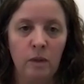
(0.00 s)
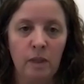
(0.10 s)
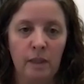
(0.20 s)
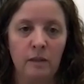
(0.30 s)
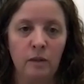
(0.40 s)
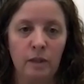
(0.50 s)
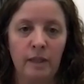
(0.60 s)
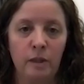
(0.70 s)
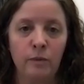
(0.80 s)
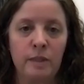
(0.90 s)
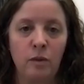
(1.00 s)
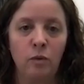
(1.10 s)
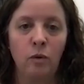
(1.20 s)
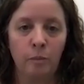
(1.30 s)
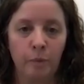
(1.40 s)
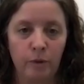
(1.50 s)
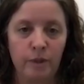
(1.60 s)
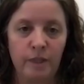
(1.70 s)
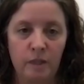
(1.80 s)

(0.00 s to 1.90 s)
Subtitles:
and I look at you as a whole person.